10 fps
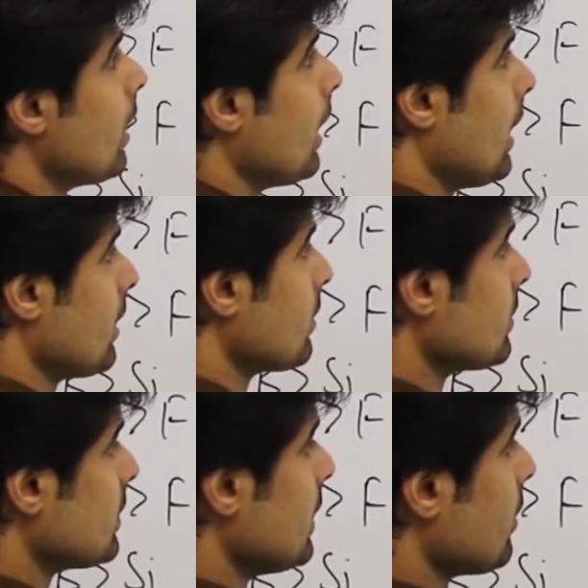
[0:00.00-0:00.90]

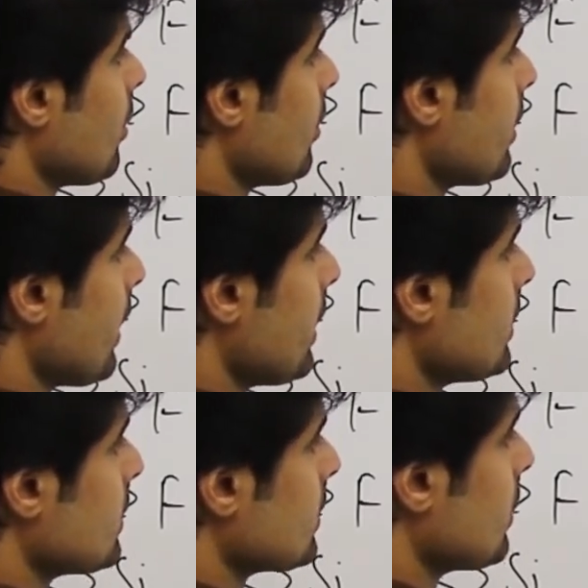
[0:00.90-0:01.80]
and silicon
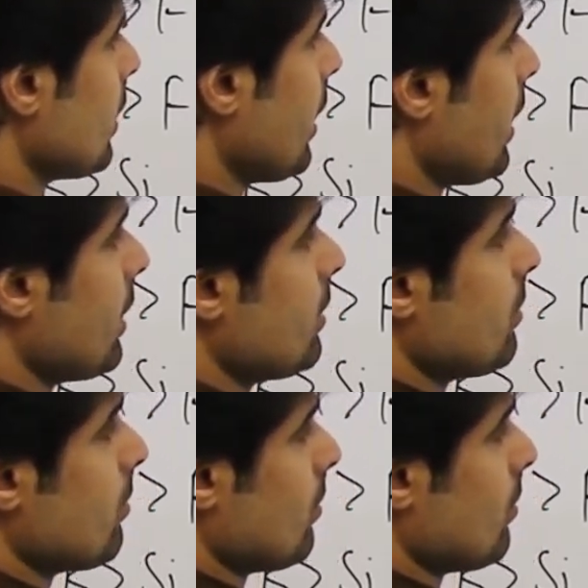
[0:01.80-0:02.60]
is in